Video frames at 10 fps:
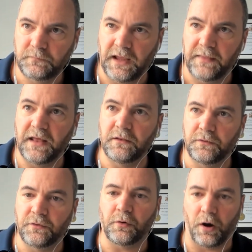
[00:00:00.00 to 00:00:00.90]
then
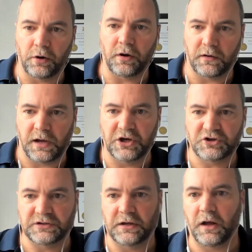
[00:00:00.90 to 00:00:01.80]
there are
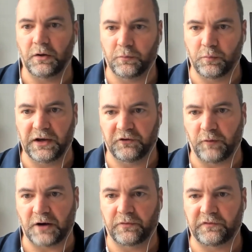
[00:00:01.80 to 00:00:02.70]
occasionally I'll
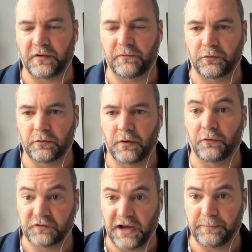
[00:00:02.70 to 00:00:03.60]
interact with some
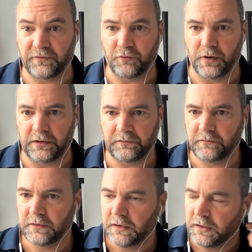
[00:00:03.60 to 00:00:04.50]
other types of
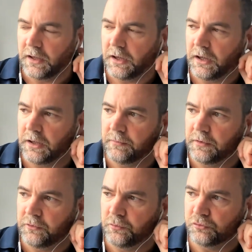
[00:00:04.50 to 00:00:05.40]
grays
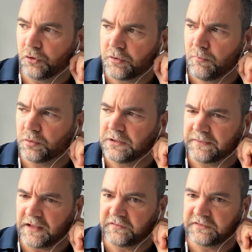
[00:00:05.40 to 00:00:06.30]
who look more like
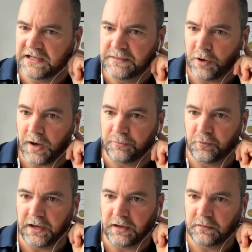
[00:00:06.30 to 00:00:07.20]
that skinny bob
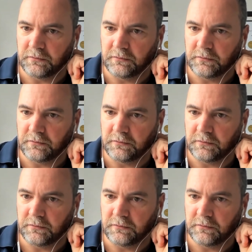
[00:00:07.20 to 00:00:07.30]
gray.